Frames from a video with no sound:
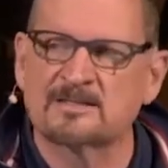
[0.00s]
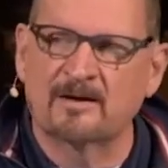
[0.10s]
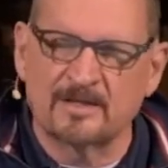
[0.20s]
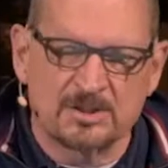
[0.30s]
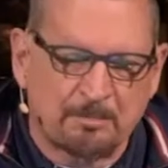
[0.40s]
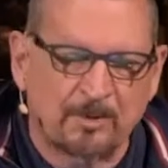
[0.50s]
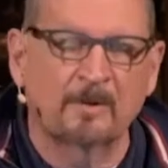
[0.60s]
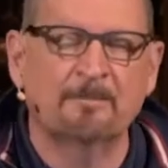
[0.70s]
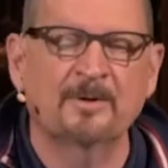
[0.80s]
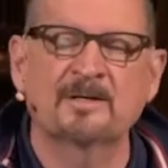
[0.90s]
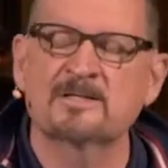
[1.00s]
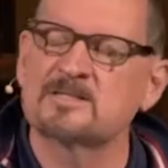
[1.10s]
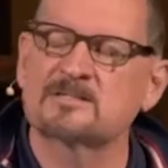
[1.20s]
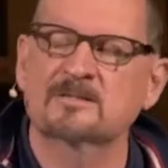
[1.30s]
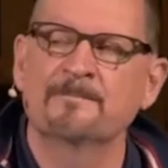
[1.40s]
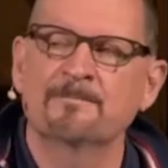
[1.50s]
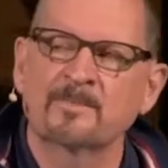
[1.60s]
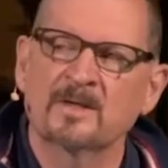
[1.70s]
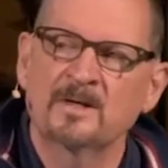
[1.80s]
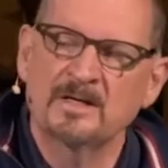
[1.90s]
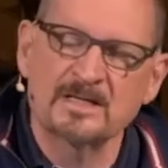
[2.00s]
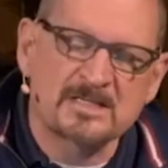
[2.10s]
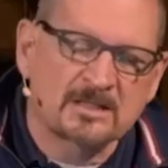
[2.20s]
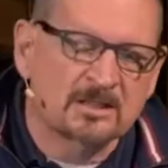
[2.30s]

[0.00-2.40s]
Now, his purpose is